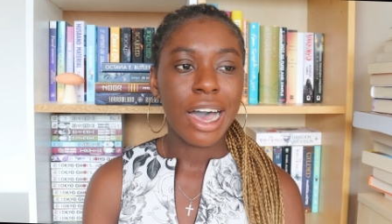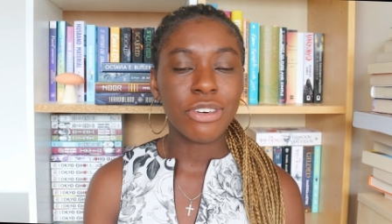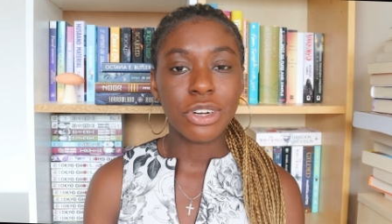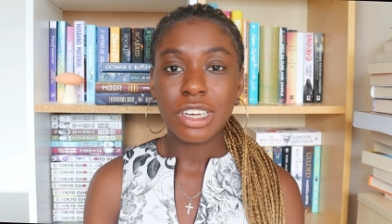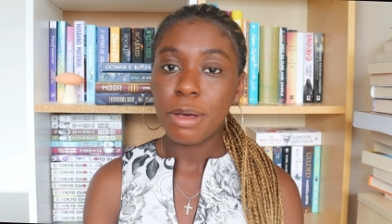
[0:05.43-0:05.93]

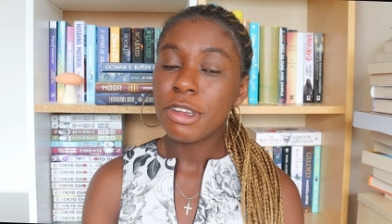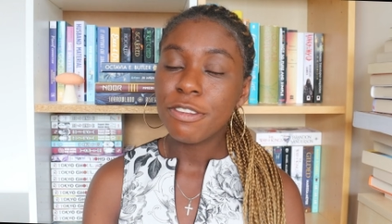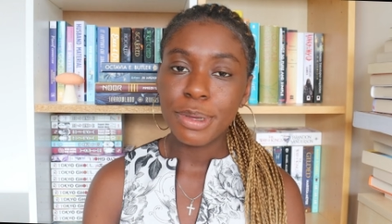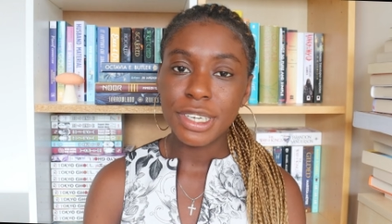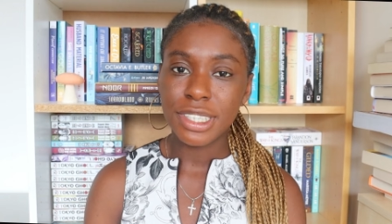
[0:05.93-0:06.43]
I've got a couple
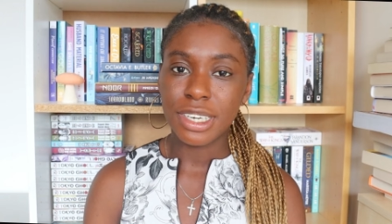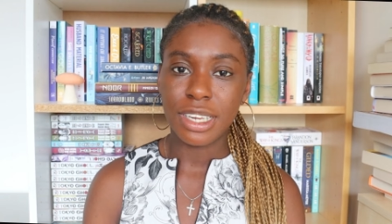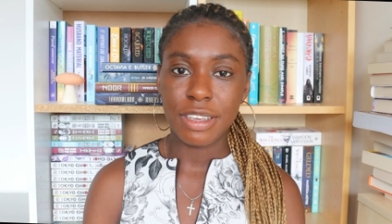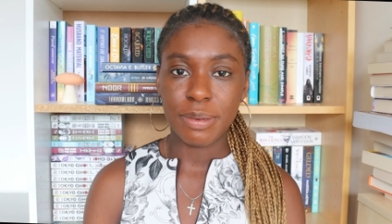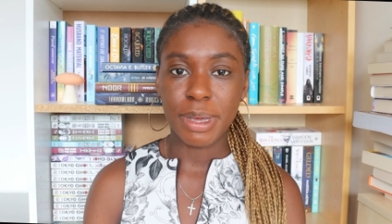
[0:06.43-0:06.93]
of books that
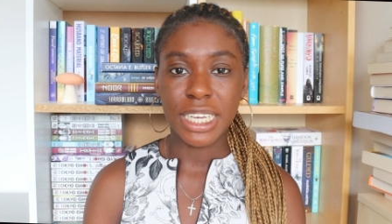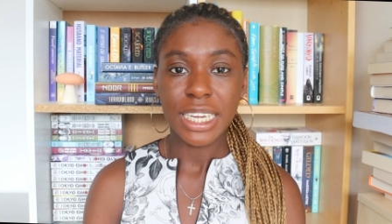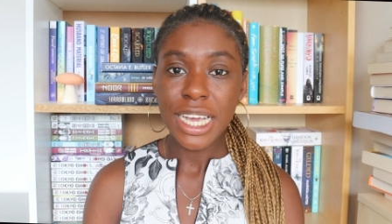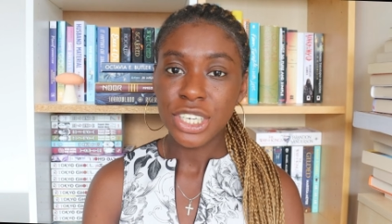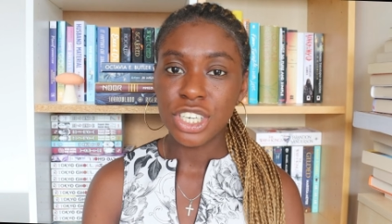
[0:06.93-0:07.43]
are leaving my
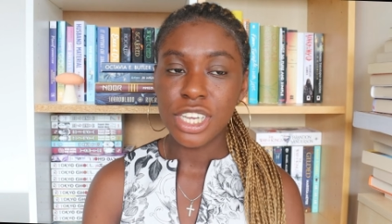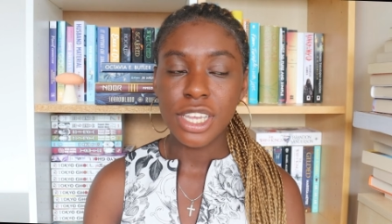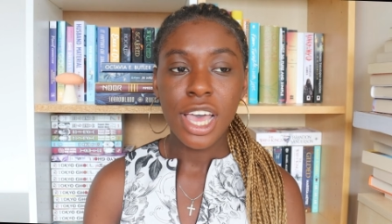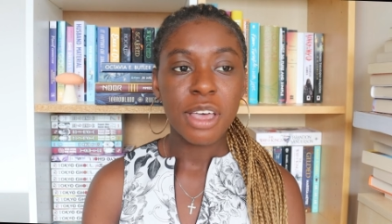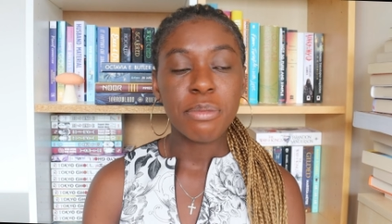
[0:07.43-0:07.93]

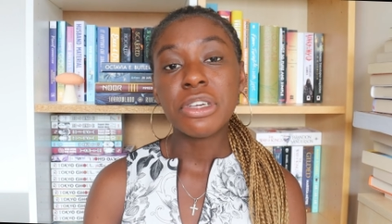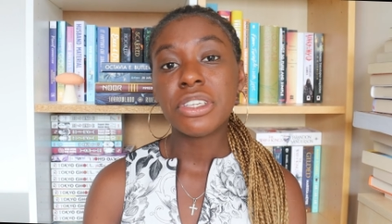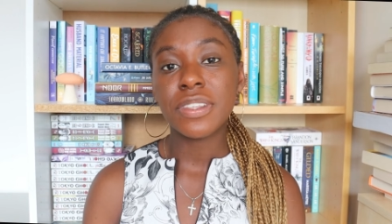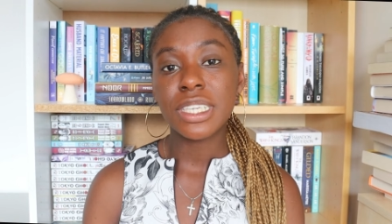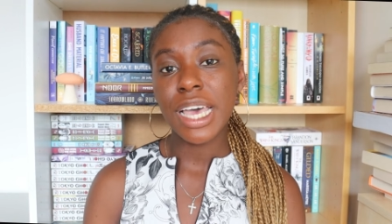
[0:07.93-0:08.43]
collection.
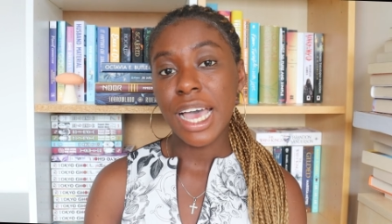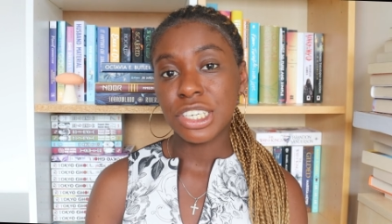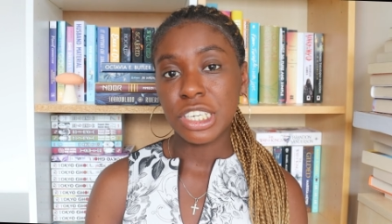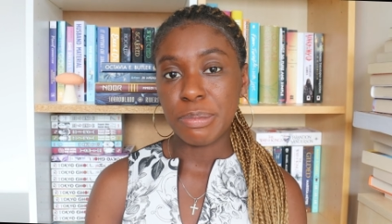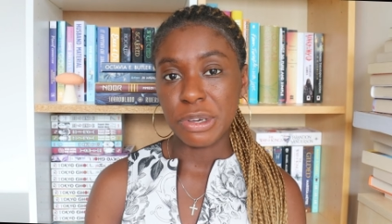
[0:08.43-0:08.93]
Most of these are
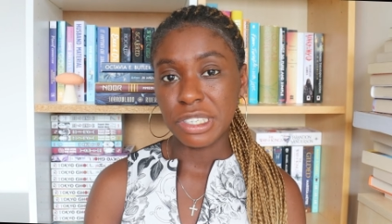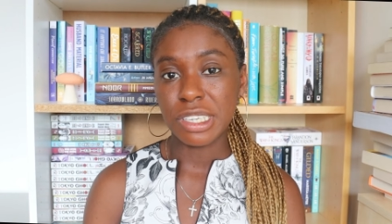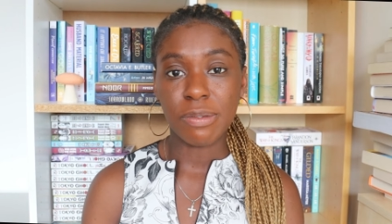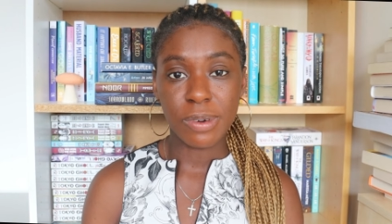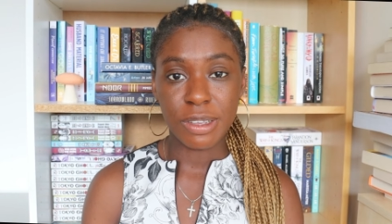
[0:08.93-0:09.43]
actually
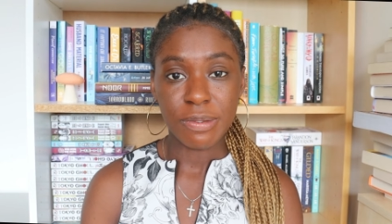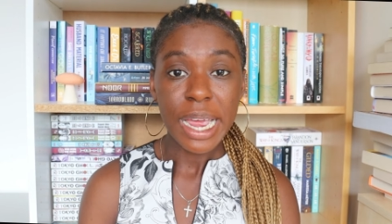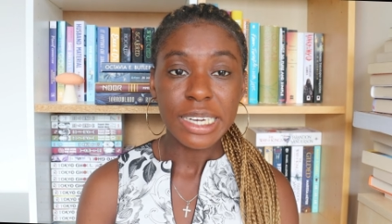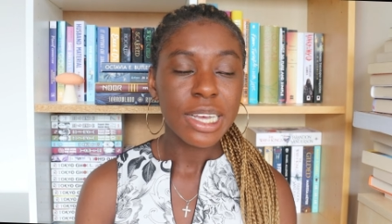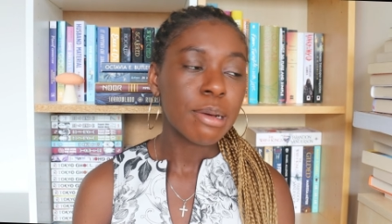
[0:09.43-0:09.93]
books I've already
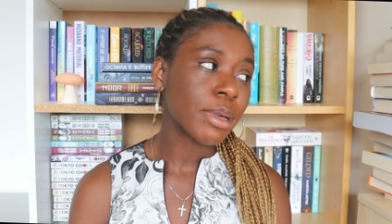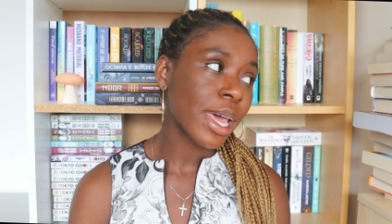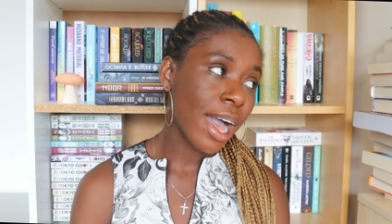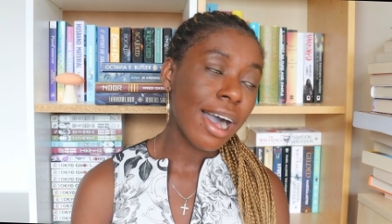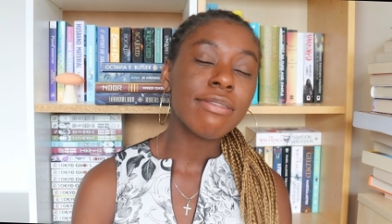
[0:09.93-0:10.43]
read,
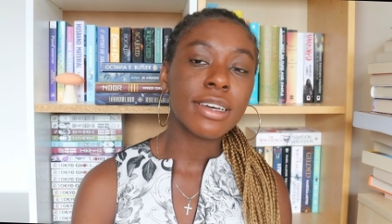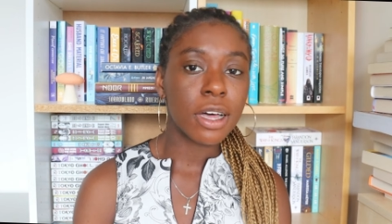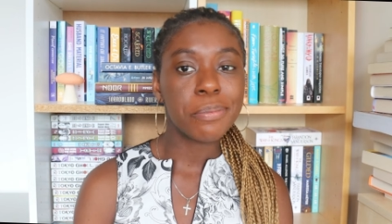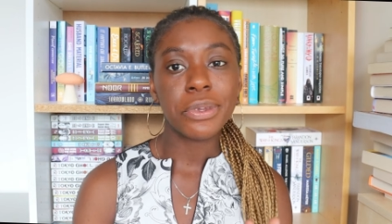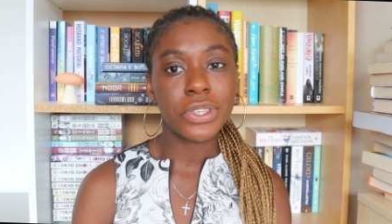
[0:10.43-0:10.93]
but I have a
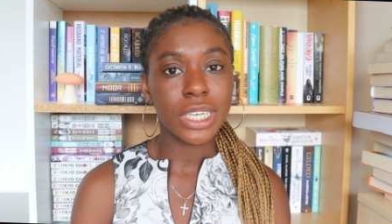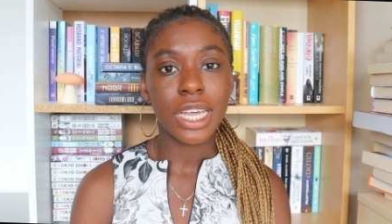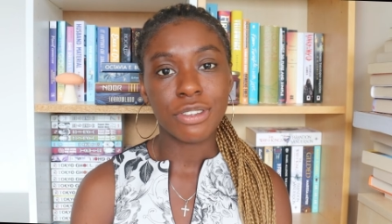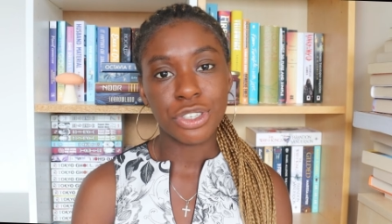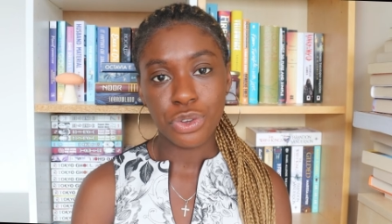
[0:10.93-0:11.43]
couple
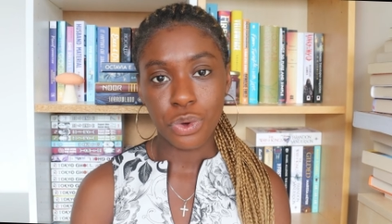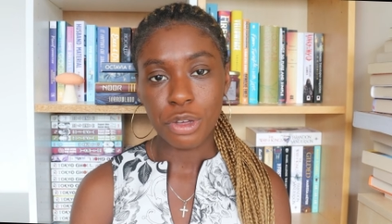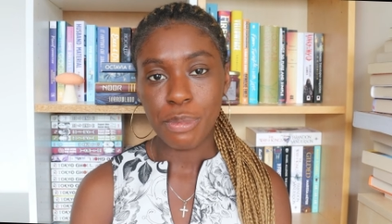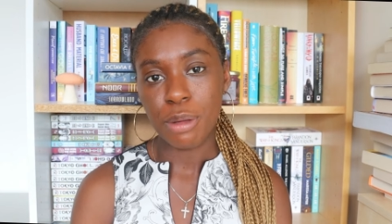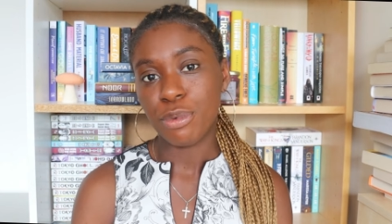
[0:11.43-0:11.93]
DNFs to
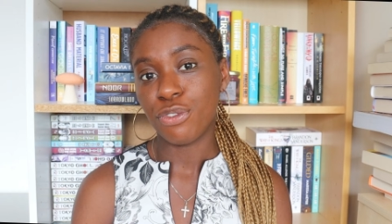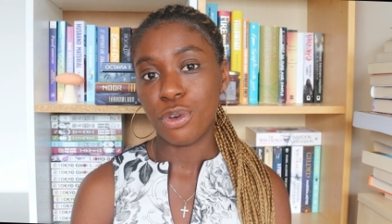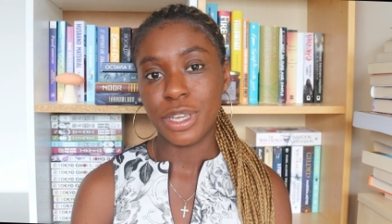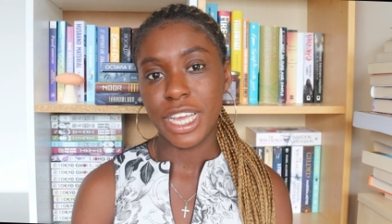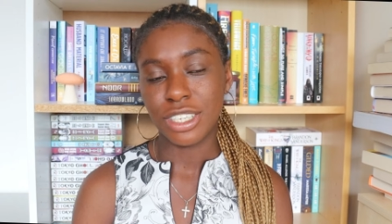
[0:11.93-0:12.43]
talk about
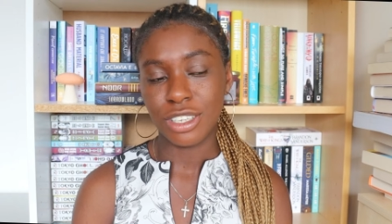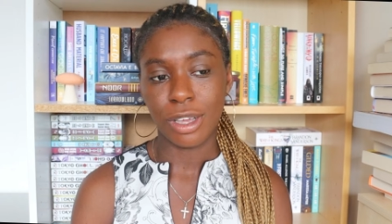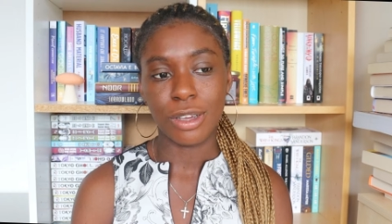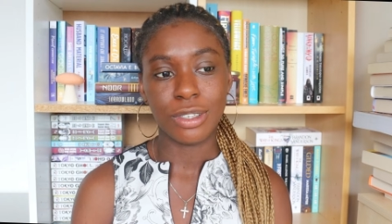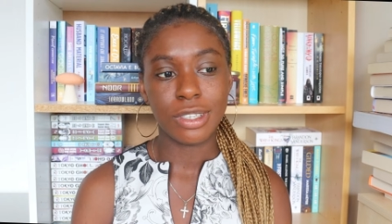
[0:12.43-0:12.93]
before we get to
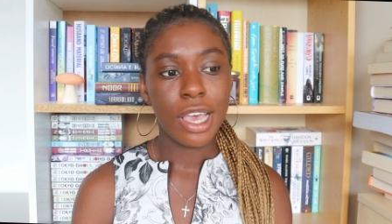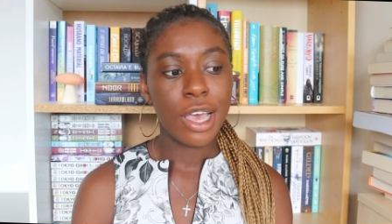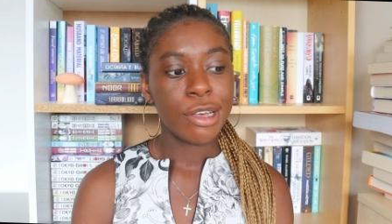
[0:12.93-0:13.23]
those.